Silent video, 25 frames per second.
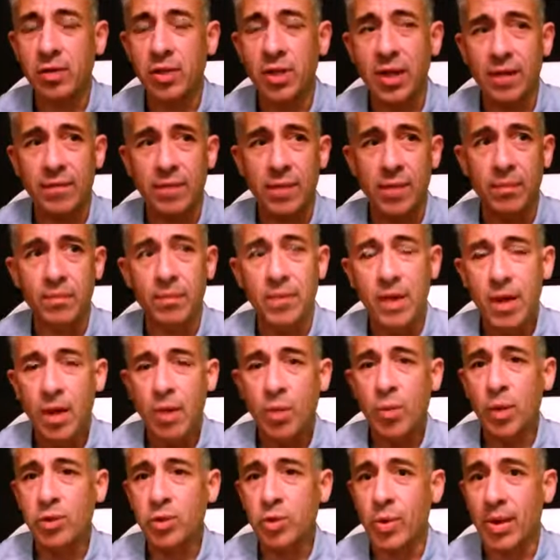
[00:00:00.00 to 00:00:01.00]
You give them
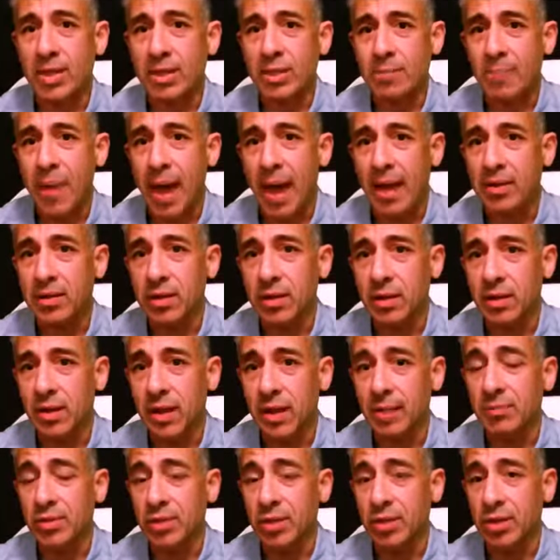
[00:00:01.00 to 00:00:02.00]
what you expect
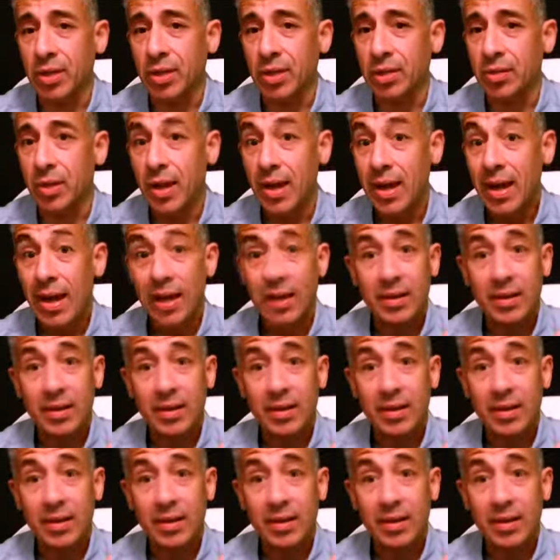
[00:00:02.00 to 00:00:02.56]
them to do.